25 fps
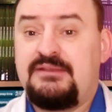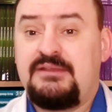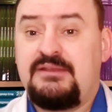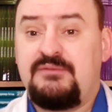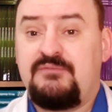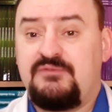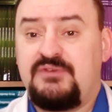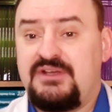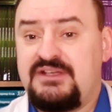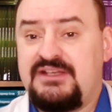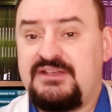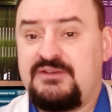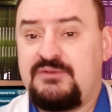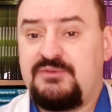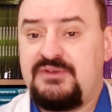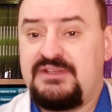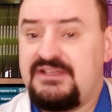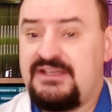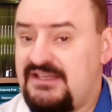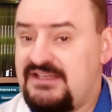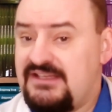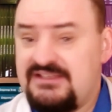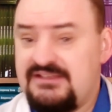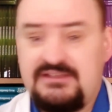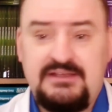Right
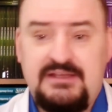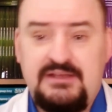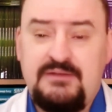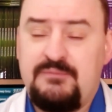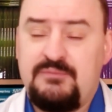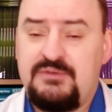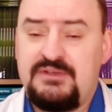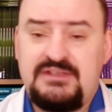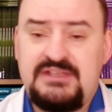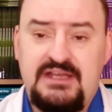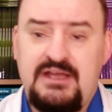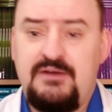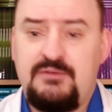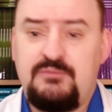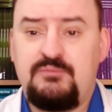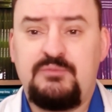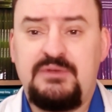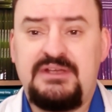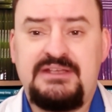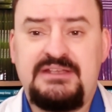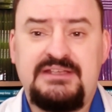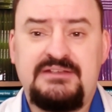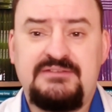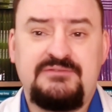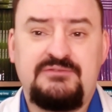away, without
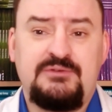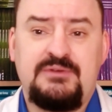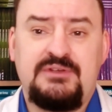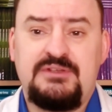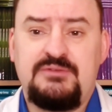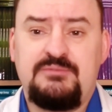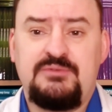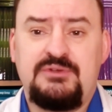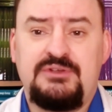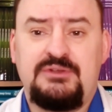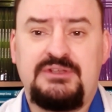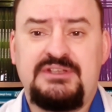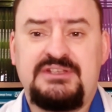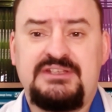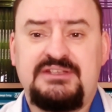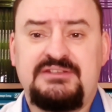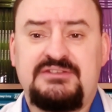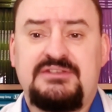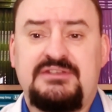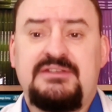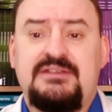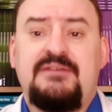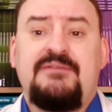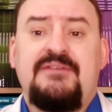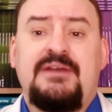waiting for immunity
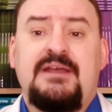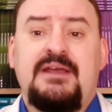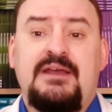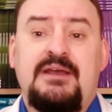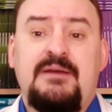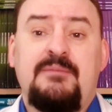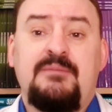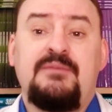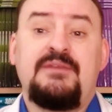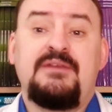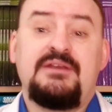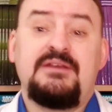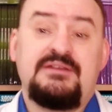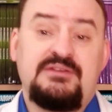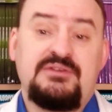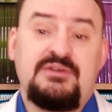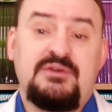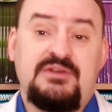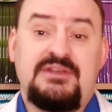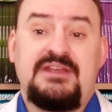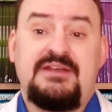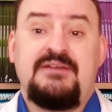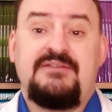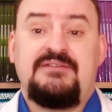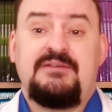to develop, you
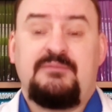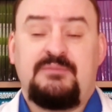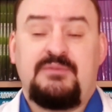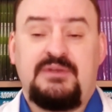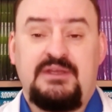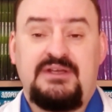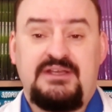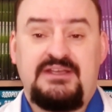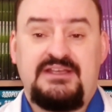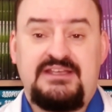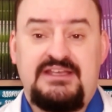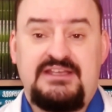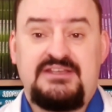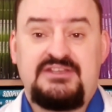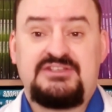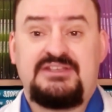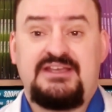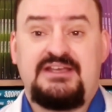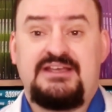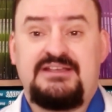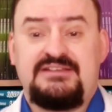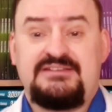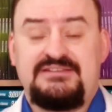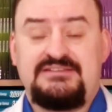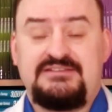give the body a
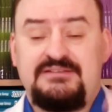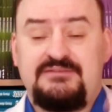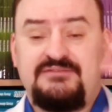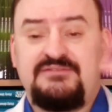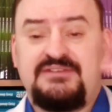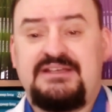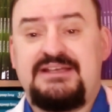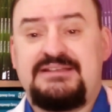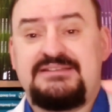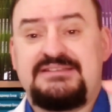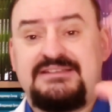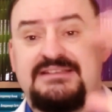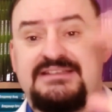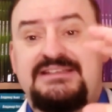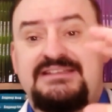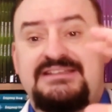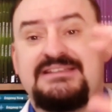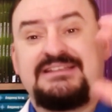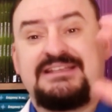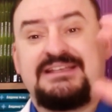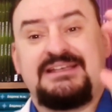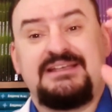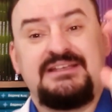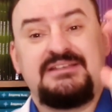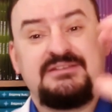chance to fight the
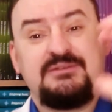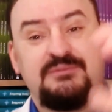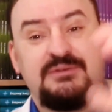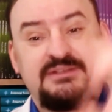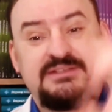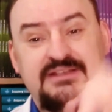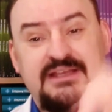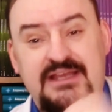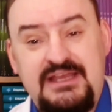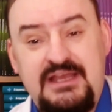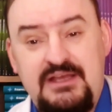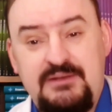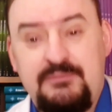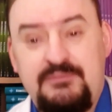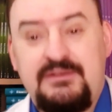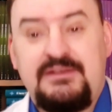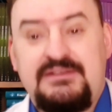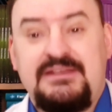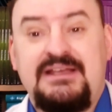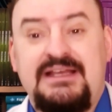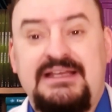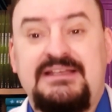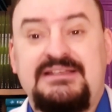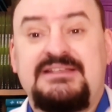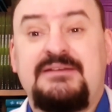disease with the help of
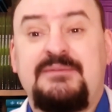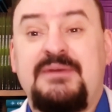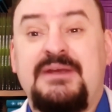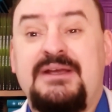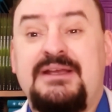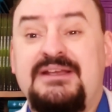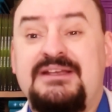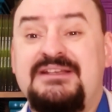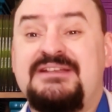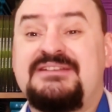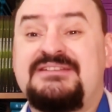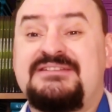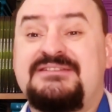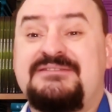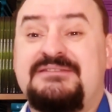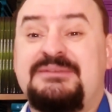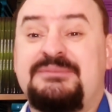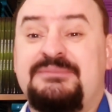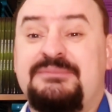antibodies.